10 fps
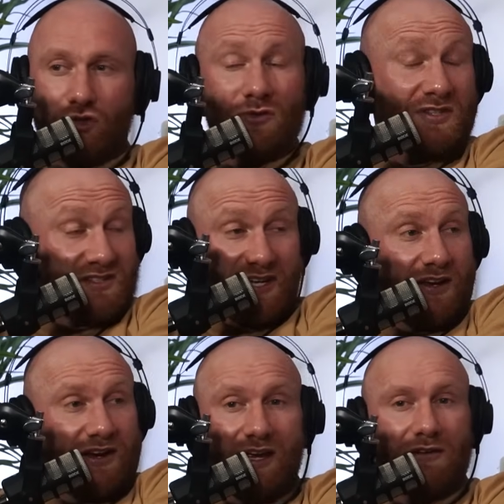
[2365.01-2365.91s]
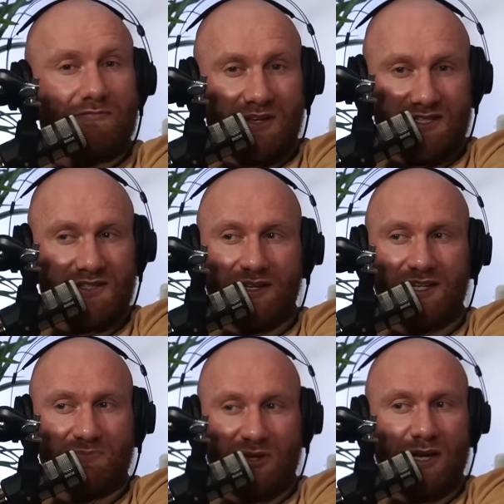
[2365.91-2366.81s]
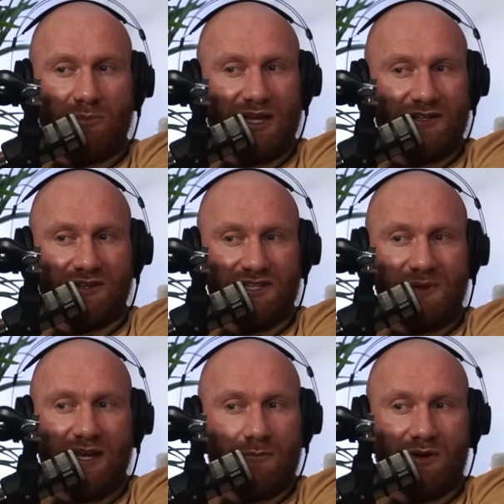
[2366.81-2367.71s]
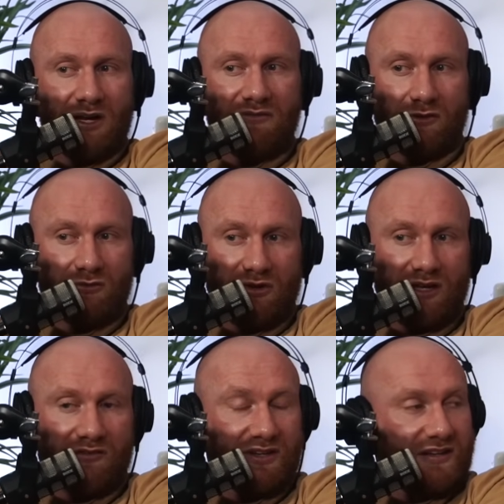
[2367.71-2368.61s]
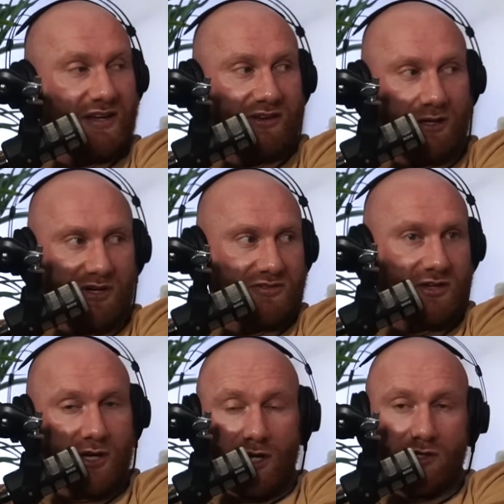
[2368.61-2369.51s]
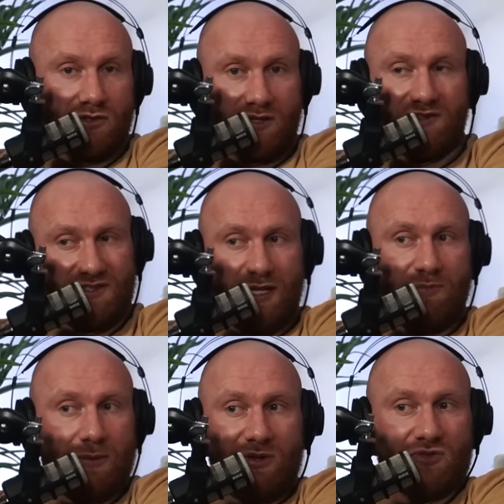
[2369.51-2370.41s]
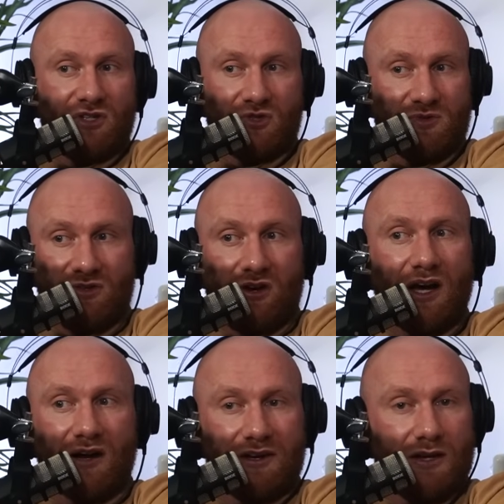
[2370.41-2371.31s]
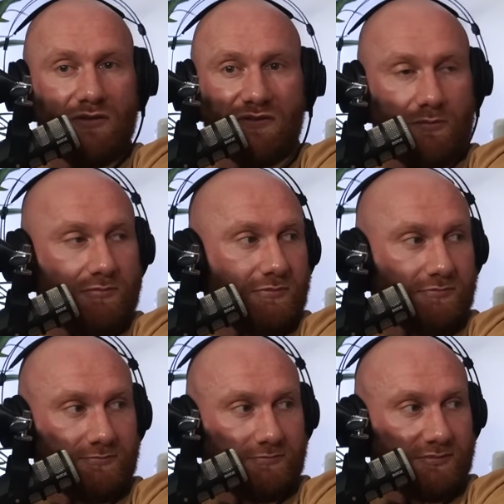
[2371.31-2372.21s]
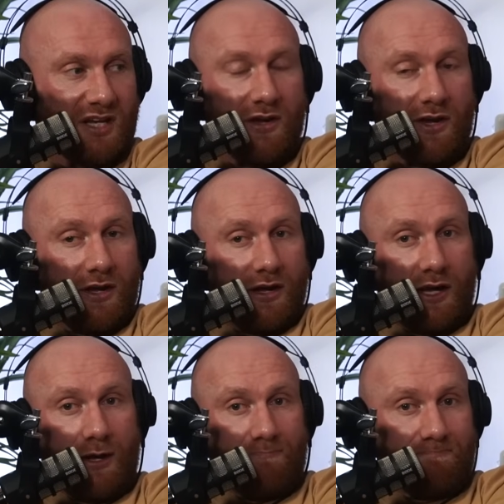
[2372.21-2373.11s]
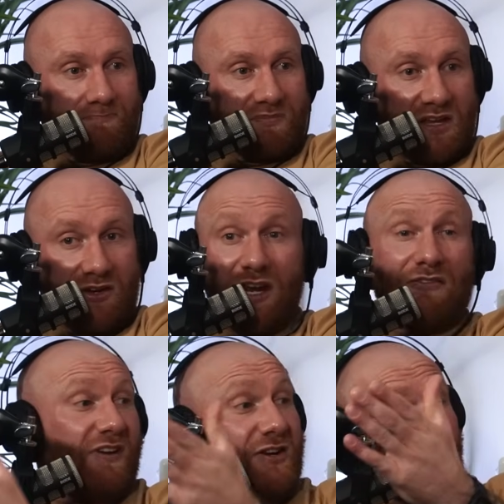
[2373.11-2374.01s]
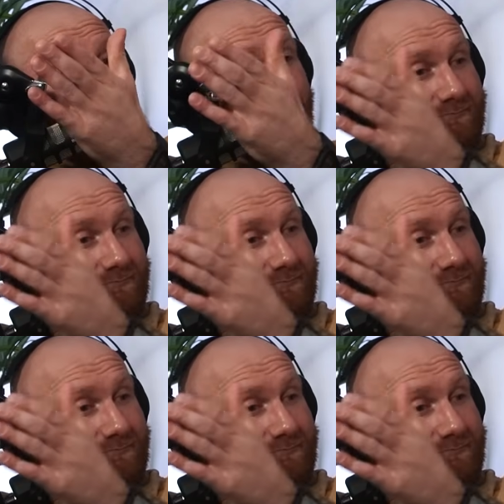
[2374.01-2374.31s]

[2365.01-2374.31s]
Jones is doing great. He's playing a blinder. He's making money for not really having to do very much. Stipe Miocic was not a hard night out for him. No. Great finish though.